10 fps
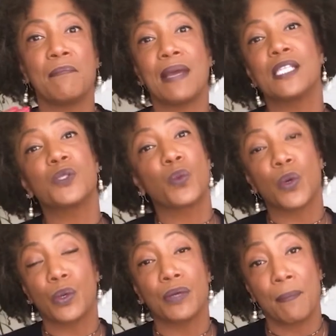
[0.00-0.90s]
that makes the
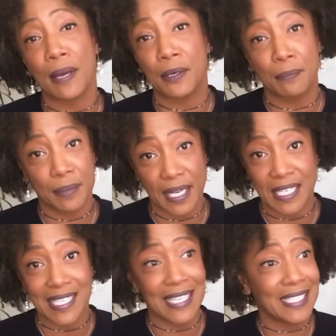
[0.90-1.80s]
world a better
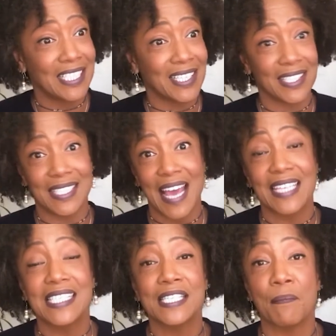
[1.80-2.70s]
place. It's just
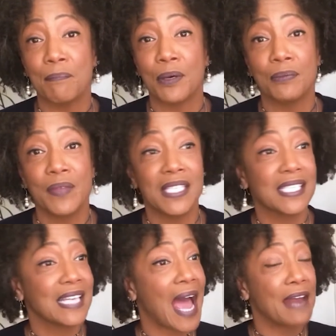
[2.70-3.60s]
that simple.
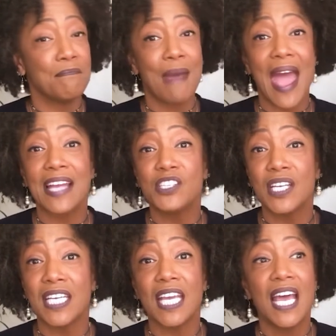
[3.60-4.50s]
It's not
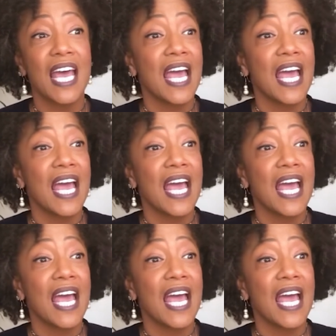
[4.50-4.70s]
magic.